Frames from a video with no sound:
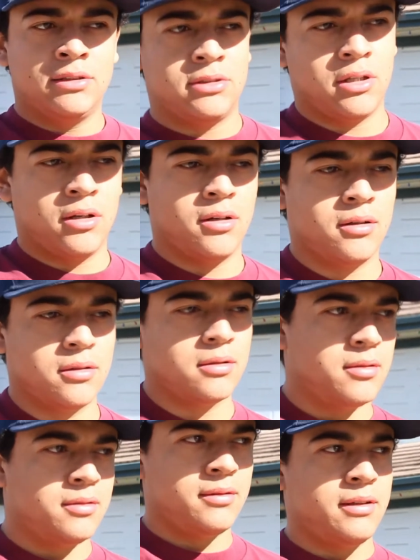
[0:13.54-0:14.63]
so
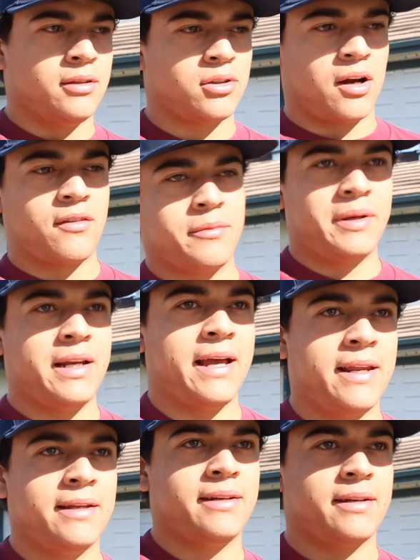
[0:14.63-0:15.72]
it was hard for me to
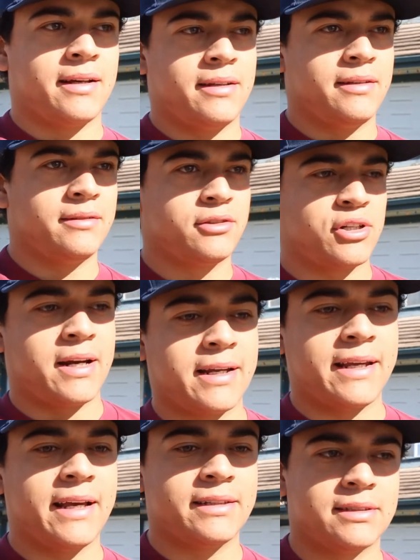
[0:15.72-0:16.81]
edit, trying to
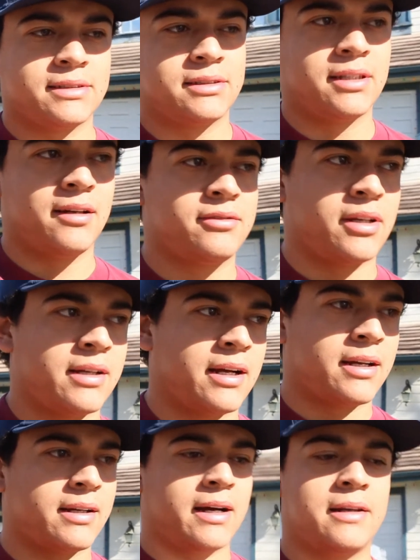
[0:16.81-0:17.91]
guess and stuff, so I
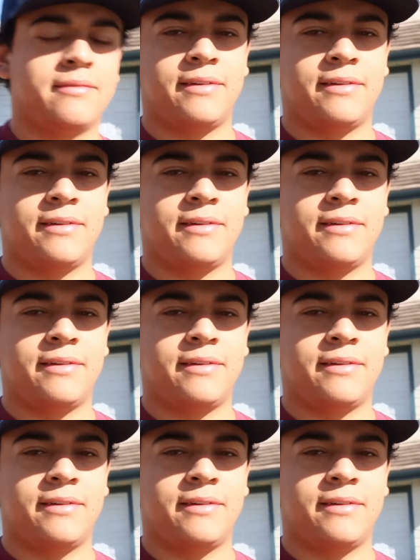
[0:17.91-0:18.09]
got kind of